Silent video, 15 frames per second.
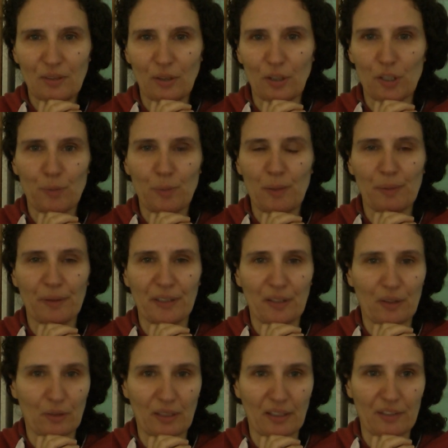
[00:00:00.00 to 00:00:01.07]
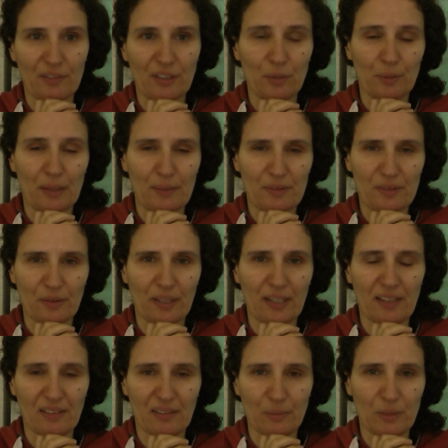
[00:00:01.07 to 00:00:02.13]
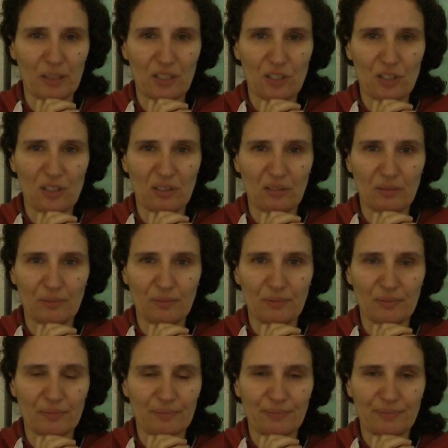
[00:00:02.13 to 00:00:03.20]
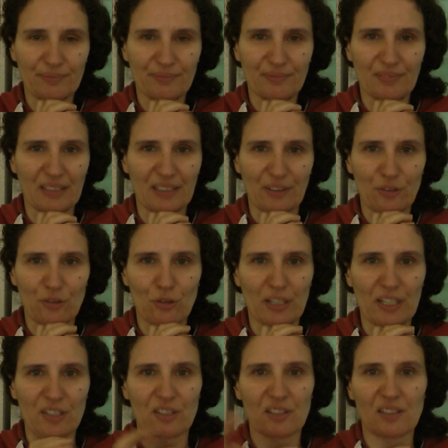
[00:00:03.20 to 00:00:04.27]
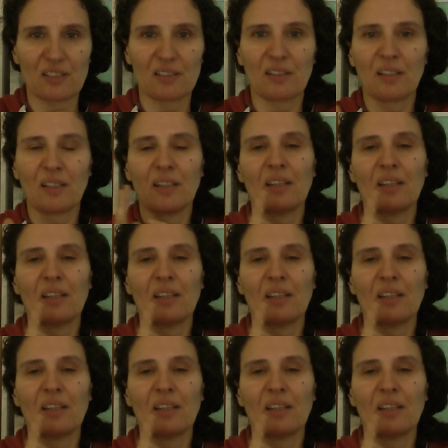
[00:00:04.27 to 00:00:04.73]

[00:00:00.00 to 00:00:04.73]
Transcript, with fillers: those people in your life that you perhaps don't care so much, like strangers,